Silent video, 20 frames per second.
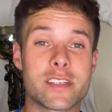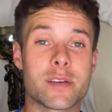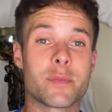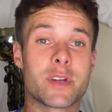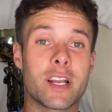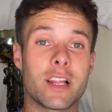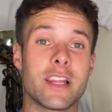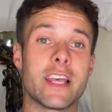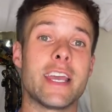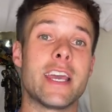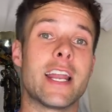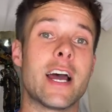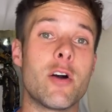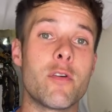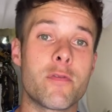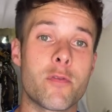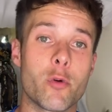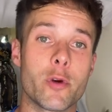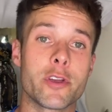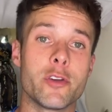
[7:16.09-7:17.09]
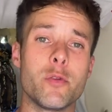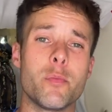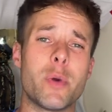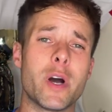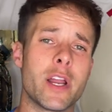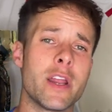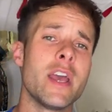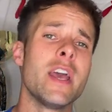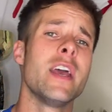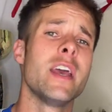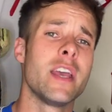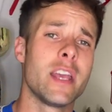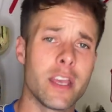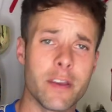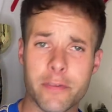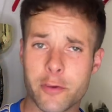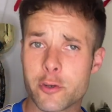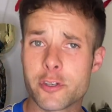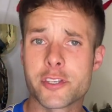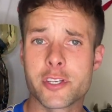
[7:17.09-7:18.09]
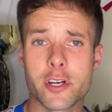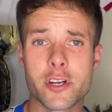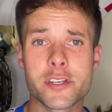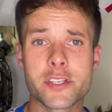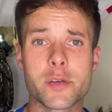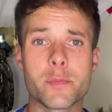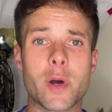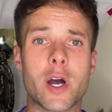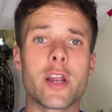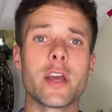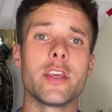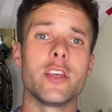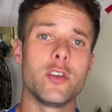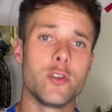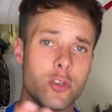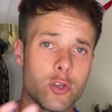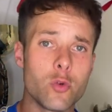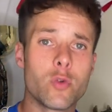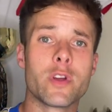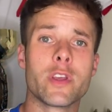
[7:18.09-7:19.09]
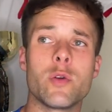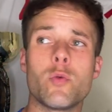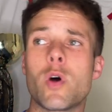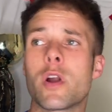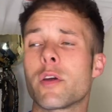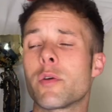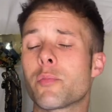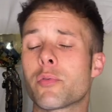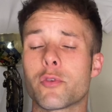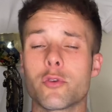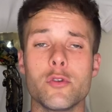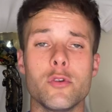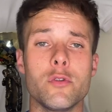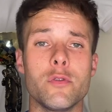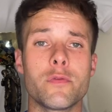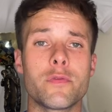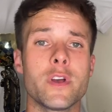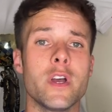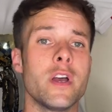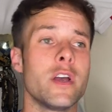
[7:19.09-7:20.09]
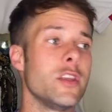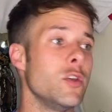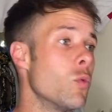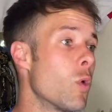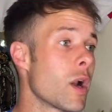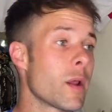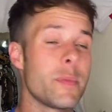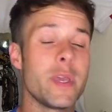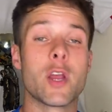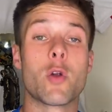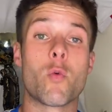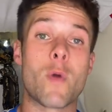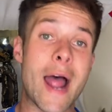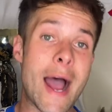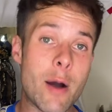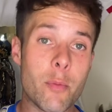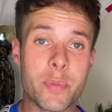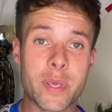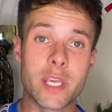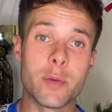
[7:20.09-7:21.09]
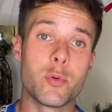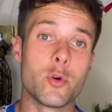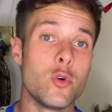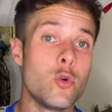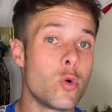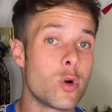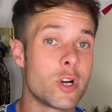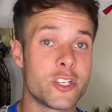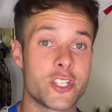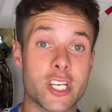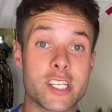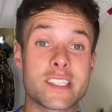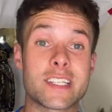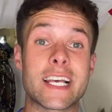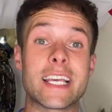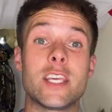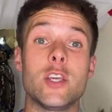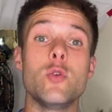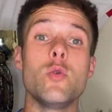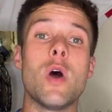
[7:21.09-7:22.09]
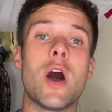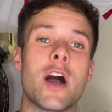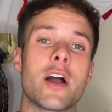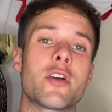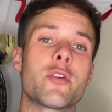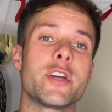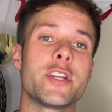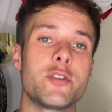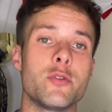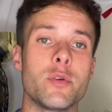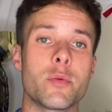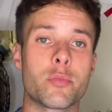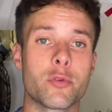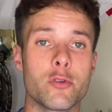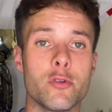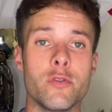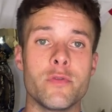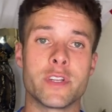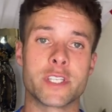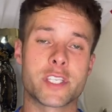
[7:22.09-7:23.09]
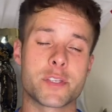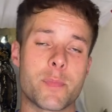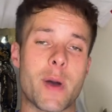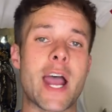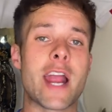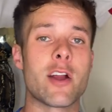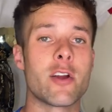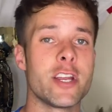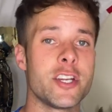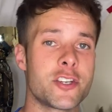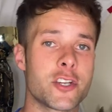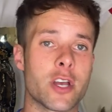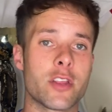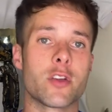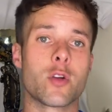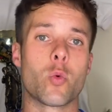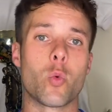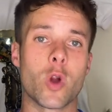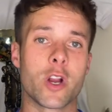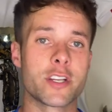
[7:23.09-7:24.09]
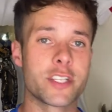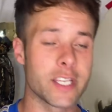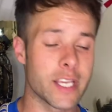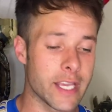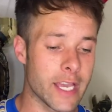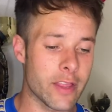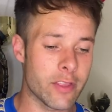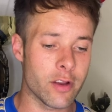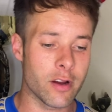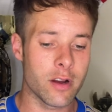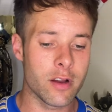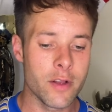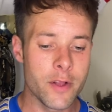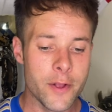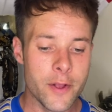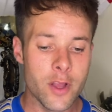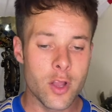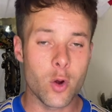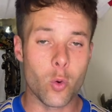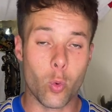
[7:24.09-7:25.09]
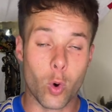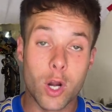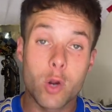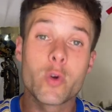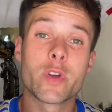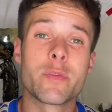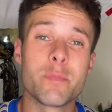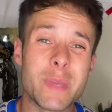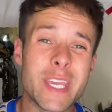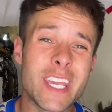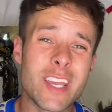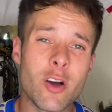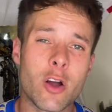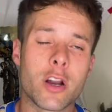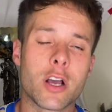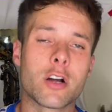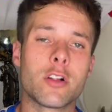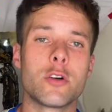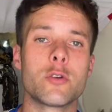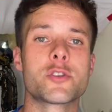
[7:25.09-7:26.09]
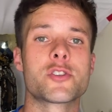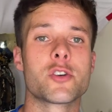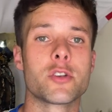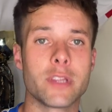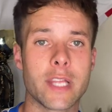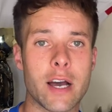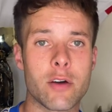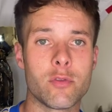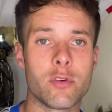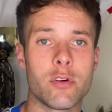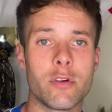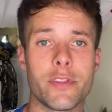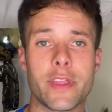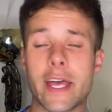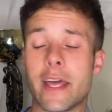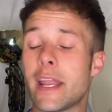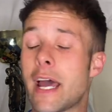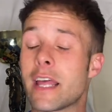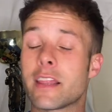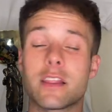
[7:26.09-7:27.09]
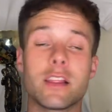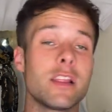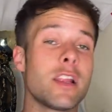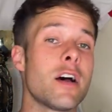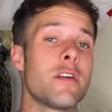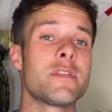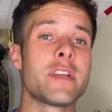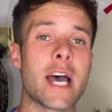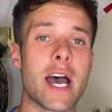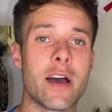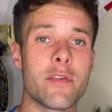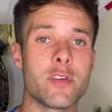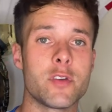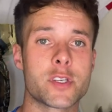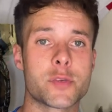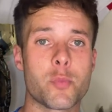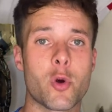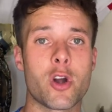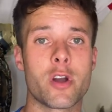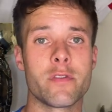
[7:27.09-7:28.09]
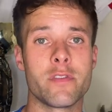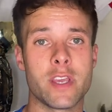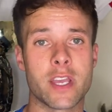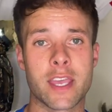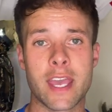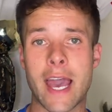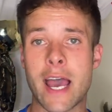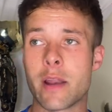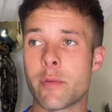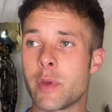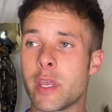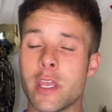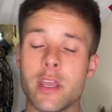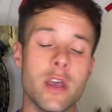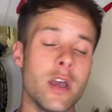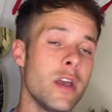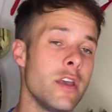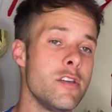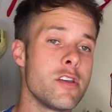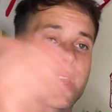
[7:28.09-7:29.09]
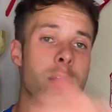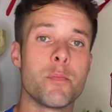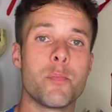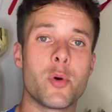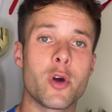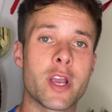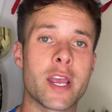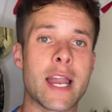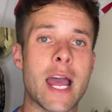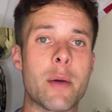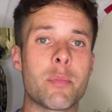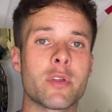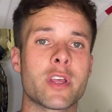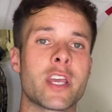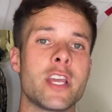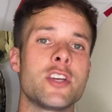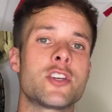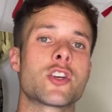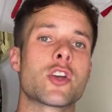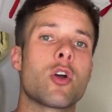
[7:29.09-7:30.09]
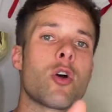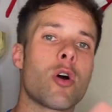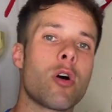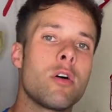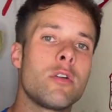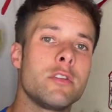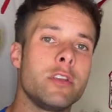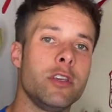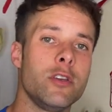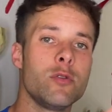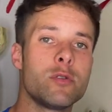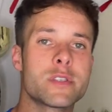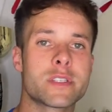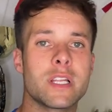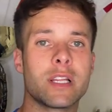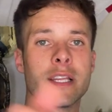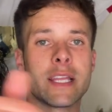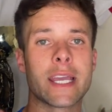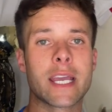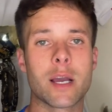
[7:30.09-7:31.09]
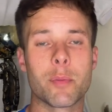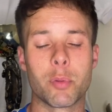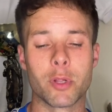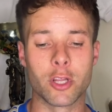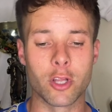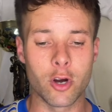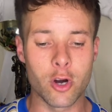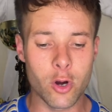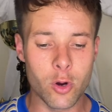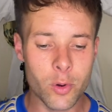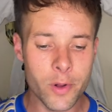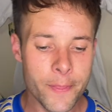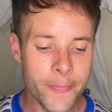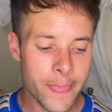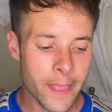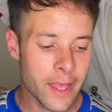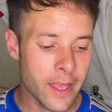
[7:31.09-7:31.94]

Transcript: I'm gonna lay it out for you, but if you're serious about it, you do really wanna improve, you wanna be around people who are just like you, hungry to improve, inspire each other, work together, work with me on a closer level, then I'd love to have you as part of the Academy. You can book an application call, use the link below.